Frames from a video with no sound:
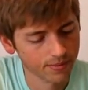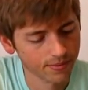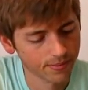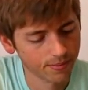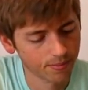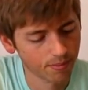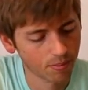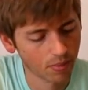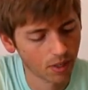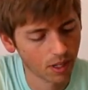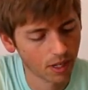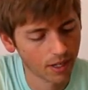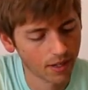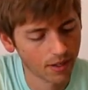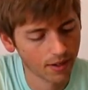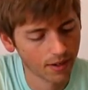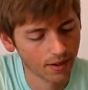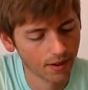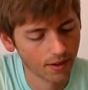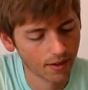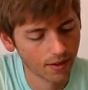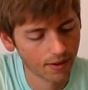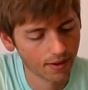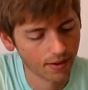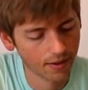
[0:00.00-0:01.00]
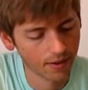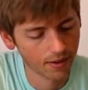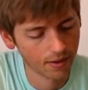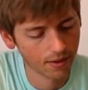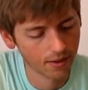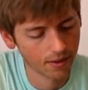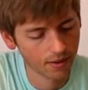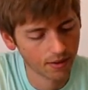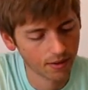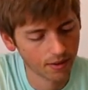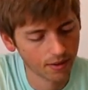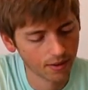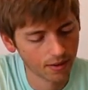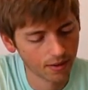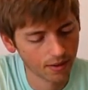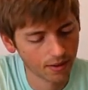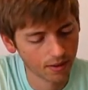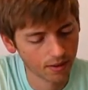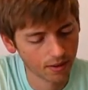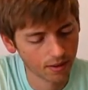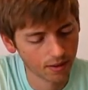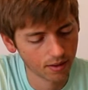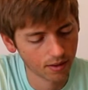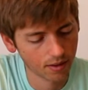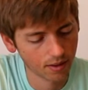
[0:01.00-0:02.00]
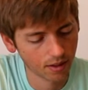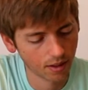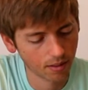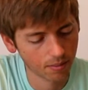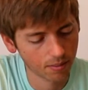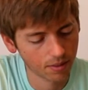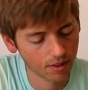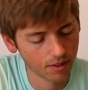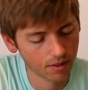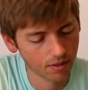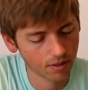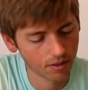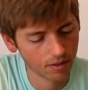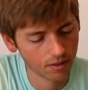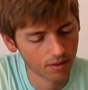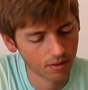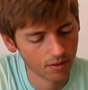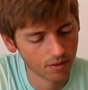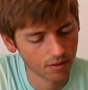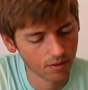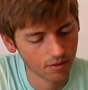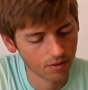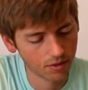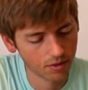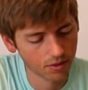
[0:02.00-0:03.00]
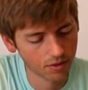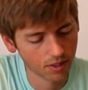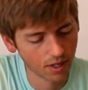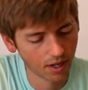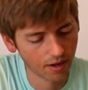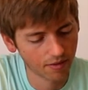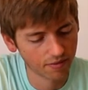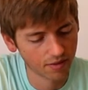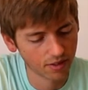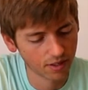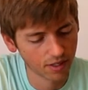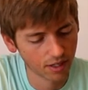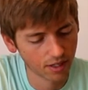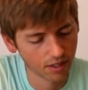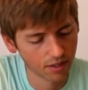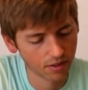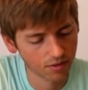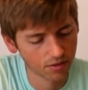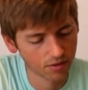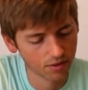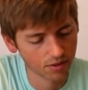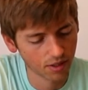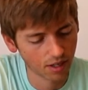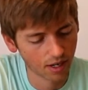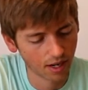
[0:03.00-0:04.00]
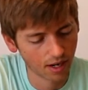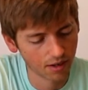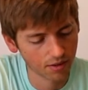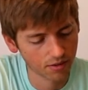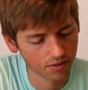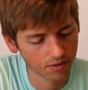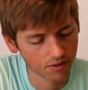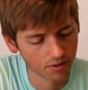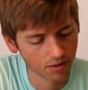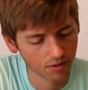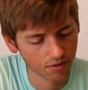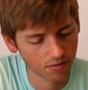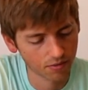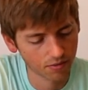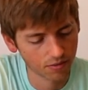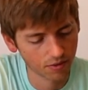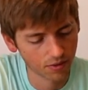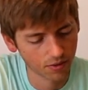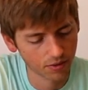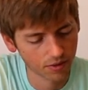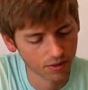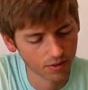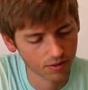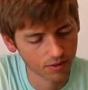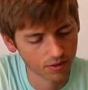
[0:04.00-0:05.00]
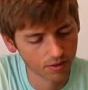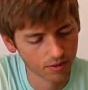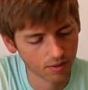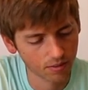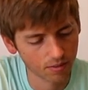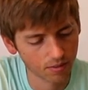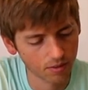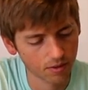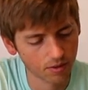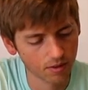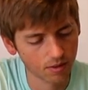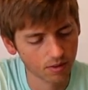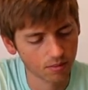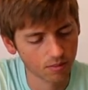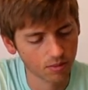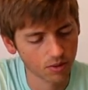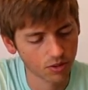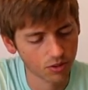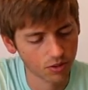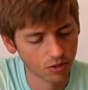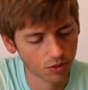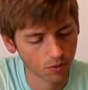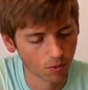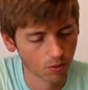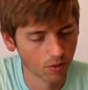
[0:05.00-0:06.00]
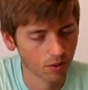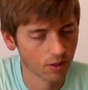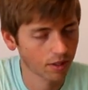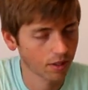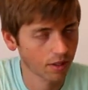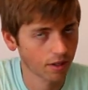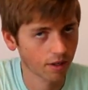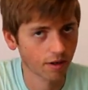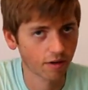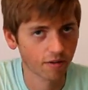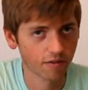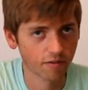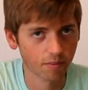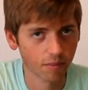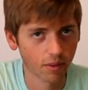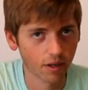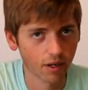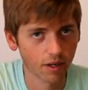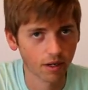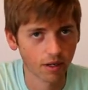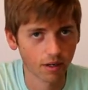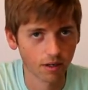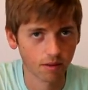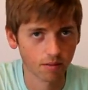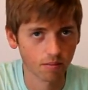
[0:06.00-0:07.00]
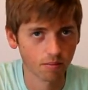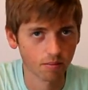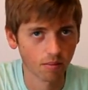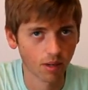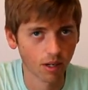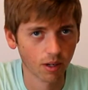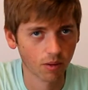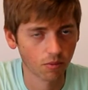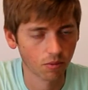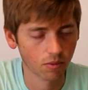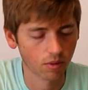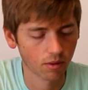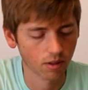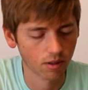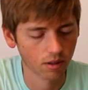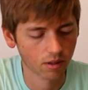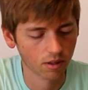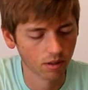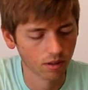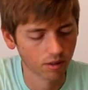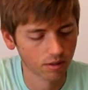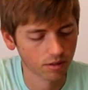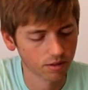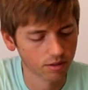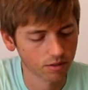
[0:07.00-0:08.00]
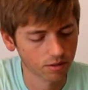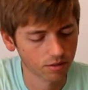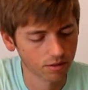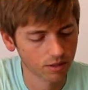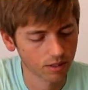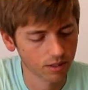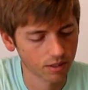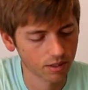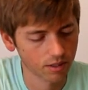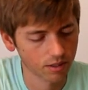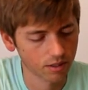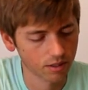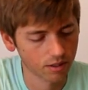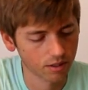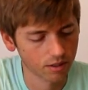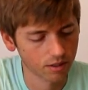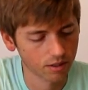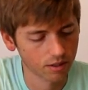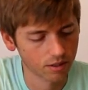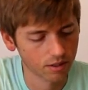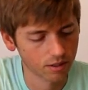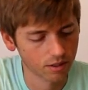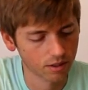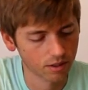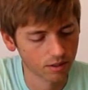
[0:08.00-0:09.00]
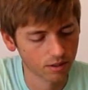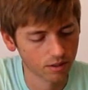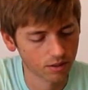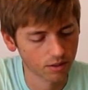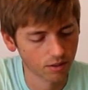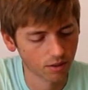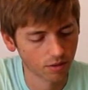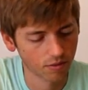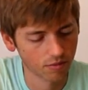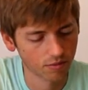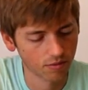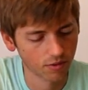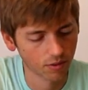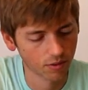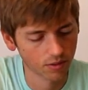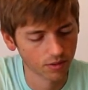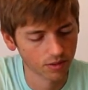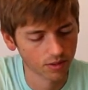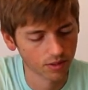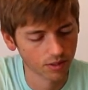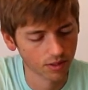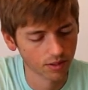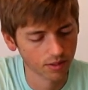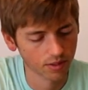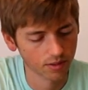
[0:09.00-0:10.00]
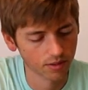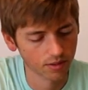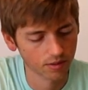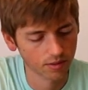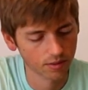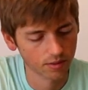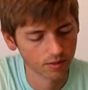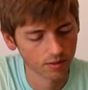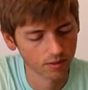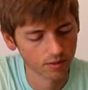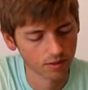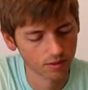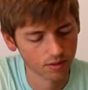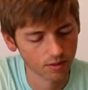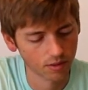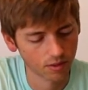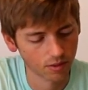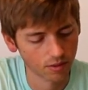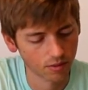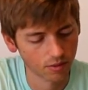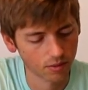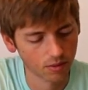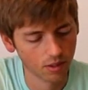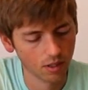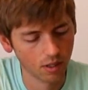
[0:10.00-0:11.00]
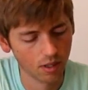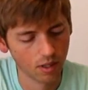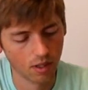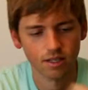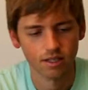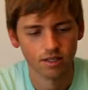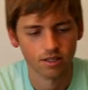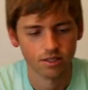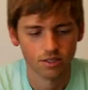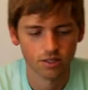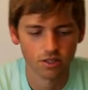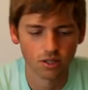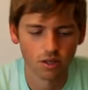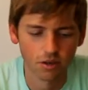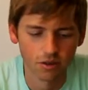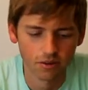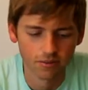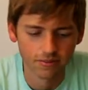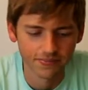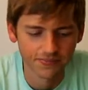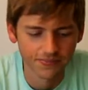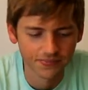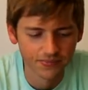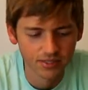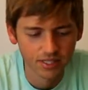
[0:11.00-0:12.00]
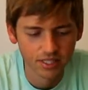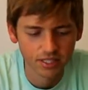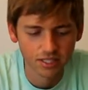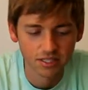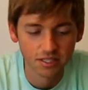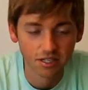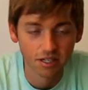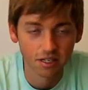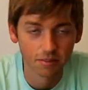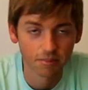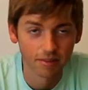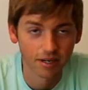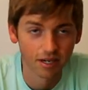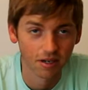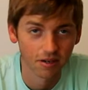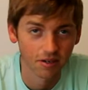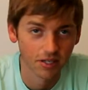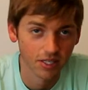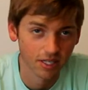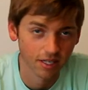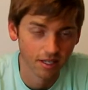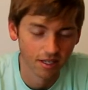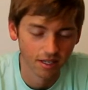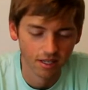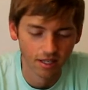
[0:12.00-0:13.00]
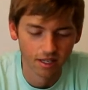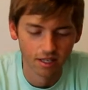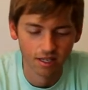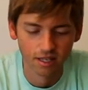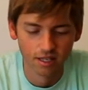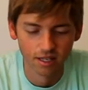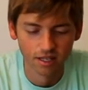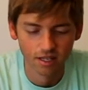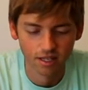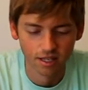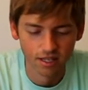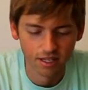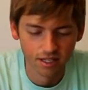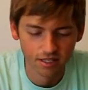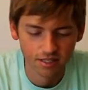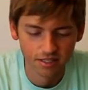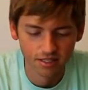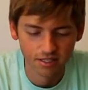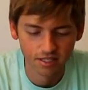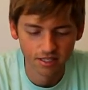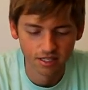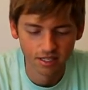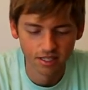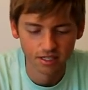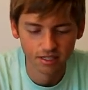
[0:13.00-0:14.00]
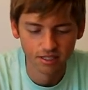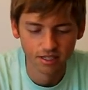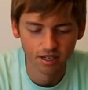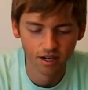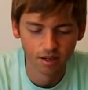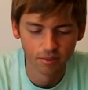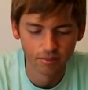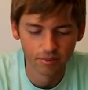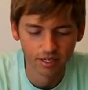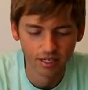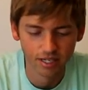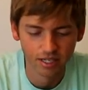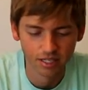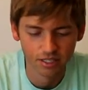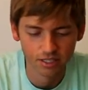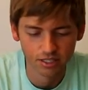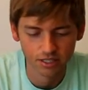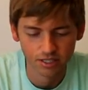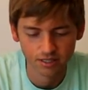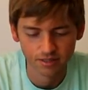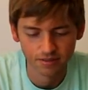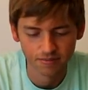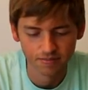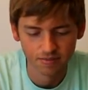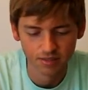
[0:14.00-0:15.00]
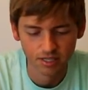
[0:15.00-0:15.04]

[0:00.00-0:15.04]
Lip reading: But I mean, you just have to get used to how to zone focus. The majority of my work on the street is zone focusing. So let's talk about this in combination.